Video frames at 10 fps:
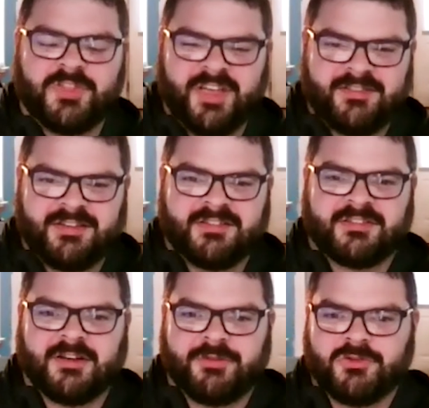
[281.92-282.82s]
where the entities
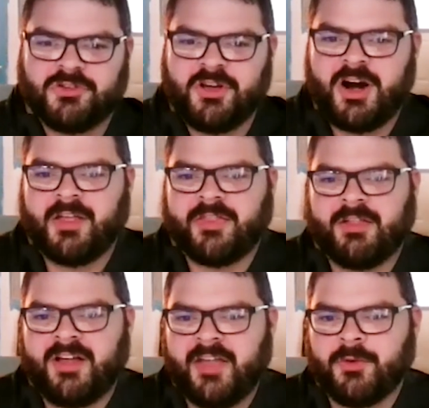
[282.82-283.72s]
and stuff usually are. Like
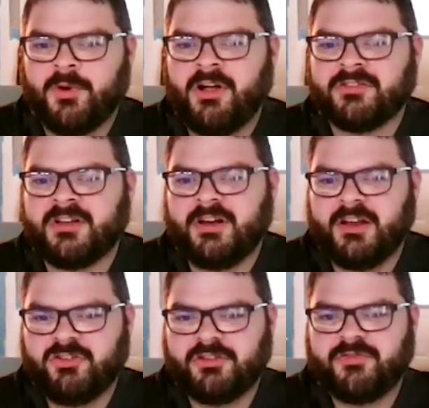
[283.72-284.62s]
they line the walls and
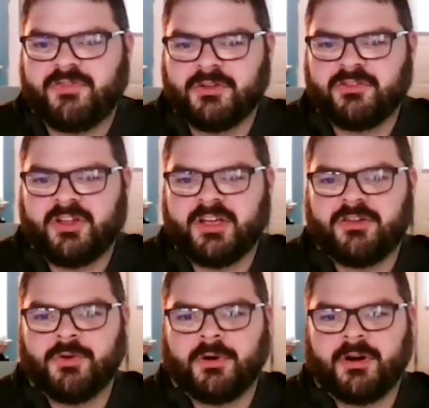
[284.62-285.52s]
it just feels
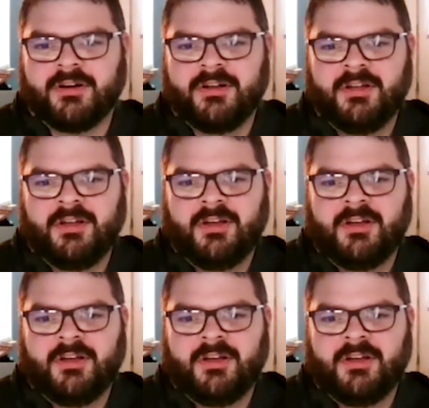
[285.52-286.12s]
like you're